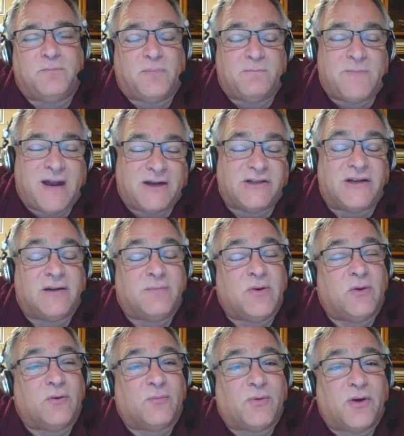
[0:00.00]
managing
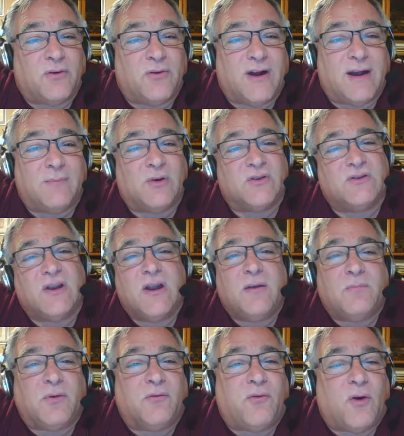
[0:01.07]
computer programmers,
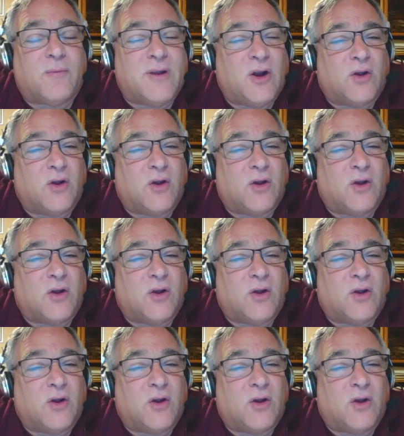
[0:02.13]
performing